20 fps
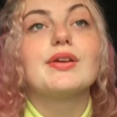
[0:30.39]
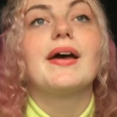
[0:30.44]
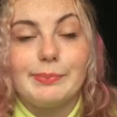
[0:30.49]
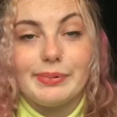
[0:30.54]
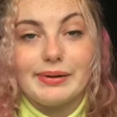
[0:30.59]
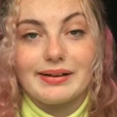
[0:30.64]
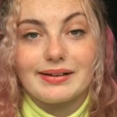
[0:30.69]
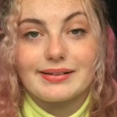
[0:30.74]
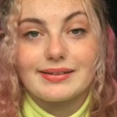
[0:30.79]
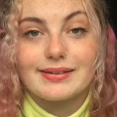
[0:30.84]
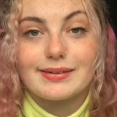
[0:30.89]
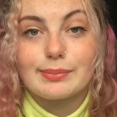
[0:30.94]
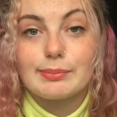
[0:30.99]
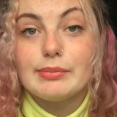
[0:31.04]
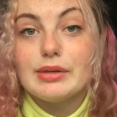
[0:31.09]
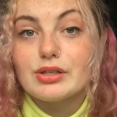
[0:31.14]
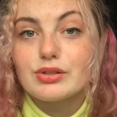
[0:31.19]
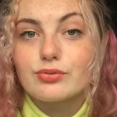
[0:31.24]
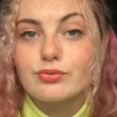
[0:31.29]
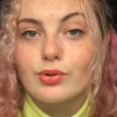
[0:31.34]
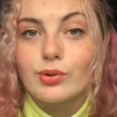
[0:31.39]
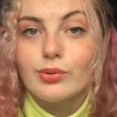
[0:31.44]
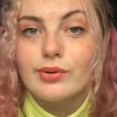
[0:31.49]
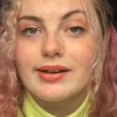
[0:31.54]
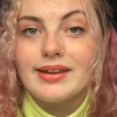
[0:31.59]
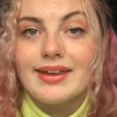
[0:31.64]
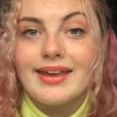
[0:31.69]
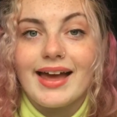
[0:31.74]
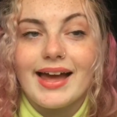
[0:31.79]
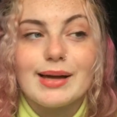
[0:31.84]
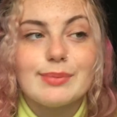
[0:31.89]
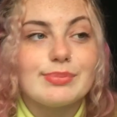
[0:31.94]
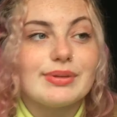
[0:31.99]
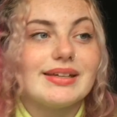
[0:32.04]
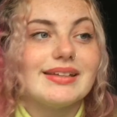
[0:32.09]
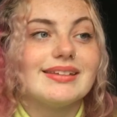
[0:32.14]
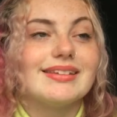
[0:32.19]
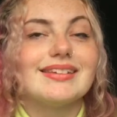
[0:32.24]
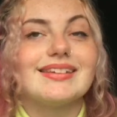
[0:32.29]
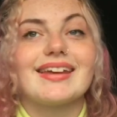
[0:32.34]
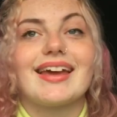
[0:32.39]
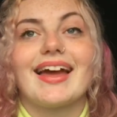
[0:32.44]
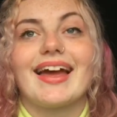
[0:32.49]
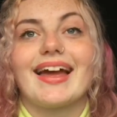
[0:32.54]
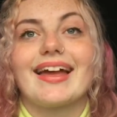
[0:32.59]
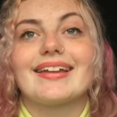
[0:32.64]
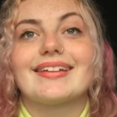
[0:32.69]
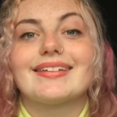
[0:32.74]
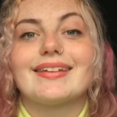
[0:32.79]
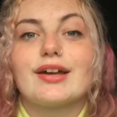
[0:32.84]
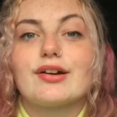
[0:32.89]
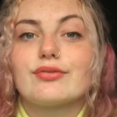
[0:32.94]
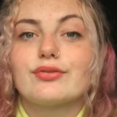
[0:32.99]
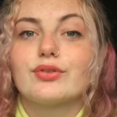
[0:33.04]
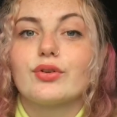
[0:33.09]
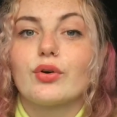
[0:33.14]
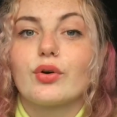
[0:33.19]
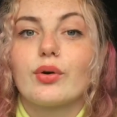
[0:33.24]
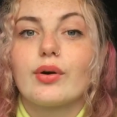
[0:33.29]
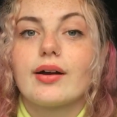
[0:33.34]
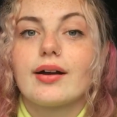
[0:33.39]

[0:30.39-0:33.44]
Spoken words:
But Miss Roni happened and I've not